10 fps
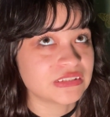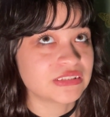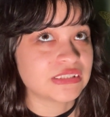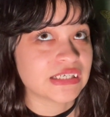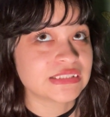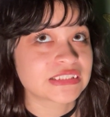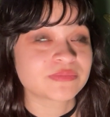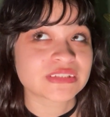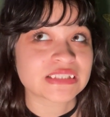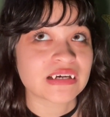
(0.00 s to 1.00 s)
done
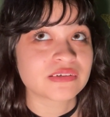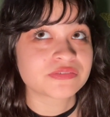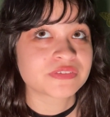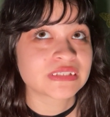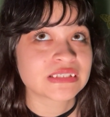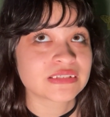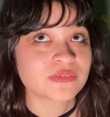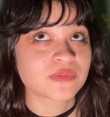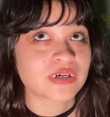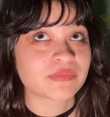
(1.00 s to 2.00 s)
some stuff
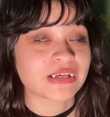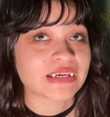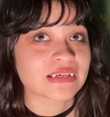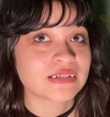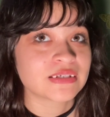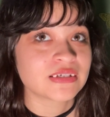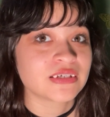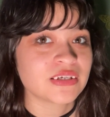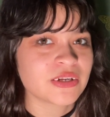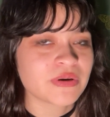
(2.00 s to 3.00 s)
where I'm like,
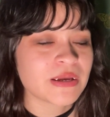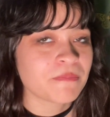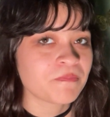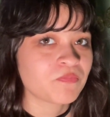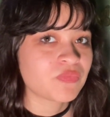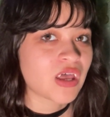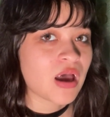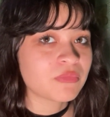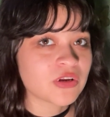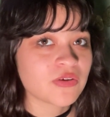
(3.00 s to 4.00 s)
you know what?
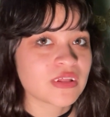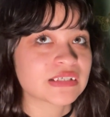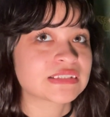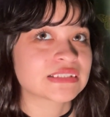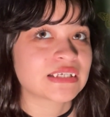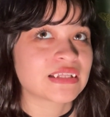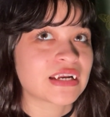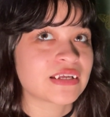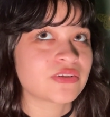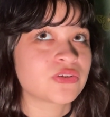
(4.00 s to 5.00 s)
I'm gonna do this. And then
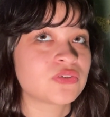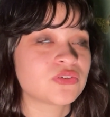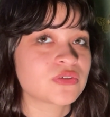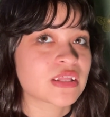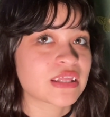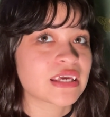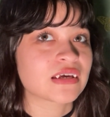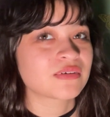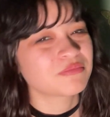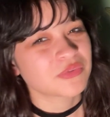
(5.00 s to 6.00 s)
I do the
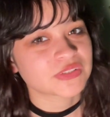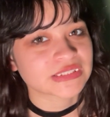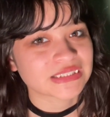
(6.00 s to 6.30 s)
thing most of the